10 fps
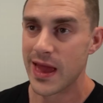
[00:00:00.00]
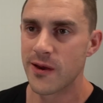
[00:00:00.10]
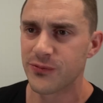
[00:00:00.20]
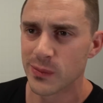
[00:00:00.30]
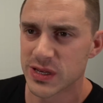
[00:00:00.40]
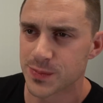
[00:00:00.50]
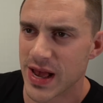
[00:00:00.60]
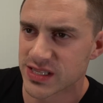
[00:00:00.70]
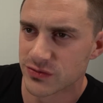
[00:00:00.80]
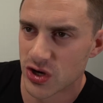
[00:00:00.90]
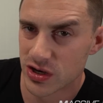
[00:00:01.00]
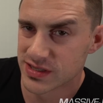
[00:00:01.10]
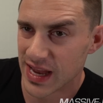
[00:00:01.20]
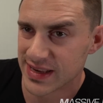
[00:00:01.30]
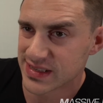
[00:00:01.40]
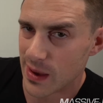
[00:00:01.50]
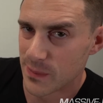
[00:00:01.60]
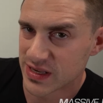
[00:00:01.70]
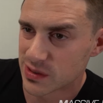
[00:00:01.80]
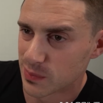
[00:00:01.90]
Infamous Massive Joe's taste
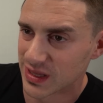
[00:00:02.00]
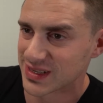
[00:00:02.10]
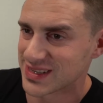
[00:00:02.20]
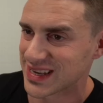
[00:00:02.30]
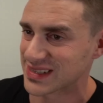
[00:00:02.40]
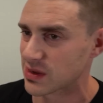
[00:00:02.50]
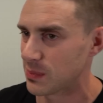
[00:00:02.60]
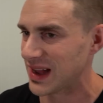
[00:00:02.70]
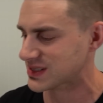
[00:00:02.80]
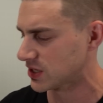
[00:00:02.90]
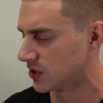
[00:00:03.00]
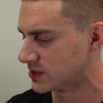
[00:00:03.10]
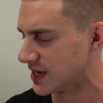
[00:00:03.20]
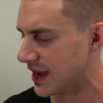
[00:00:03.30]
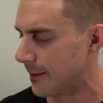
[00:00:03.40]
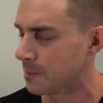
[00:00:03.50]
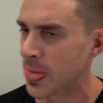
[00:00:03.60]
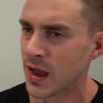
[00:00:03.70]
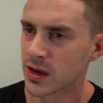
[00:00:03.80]
and mixability test about to go down.